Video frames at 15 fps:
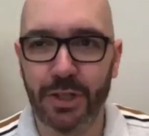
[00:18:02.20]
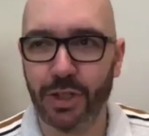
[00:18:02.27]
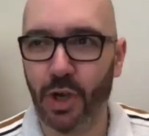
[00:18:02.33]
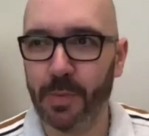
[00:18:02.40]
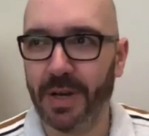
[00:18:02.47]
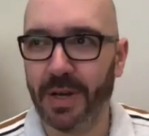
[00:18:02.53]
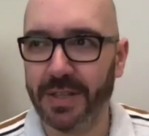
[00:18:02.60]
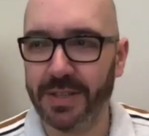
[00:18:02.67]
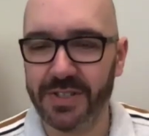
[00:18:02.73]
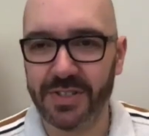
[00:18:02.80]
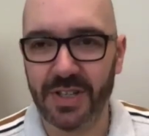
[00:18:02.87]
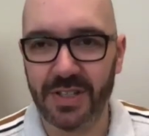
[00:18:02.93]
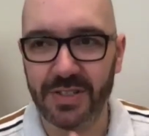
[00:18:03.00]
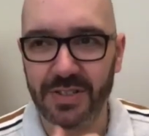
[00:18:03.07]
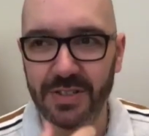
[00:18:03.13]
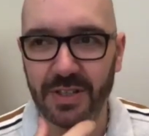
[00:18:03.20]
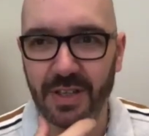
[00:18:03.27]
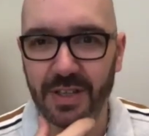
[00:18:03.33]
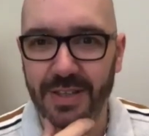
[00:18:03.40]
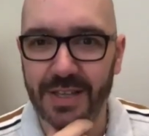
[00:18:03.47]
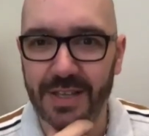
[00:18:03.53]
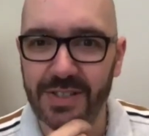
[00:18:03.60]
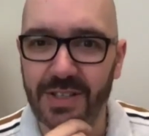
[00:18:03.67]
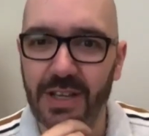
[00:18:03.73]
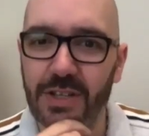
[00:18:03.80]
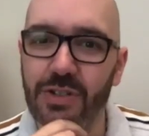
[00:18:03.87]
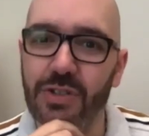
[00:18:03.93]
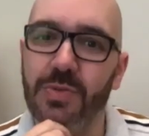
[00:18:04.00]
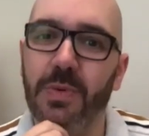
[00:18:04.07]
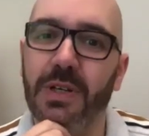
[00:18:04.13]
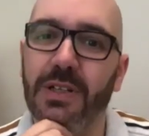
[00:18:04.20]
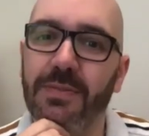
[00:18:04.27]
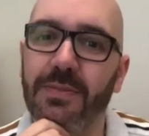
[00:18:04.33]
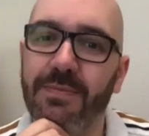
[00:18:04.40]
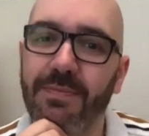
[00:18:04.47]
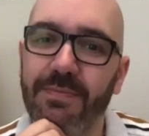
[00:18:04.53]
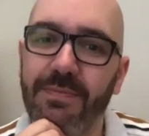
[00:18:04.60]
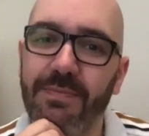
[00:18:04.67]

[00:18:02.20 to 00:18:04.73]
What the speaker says: show behind the scenes at that stage as well.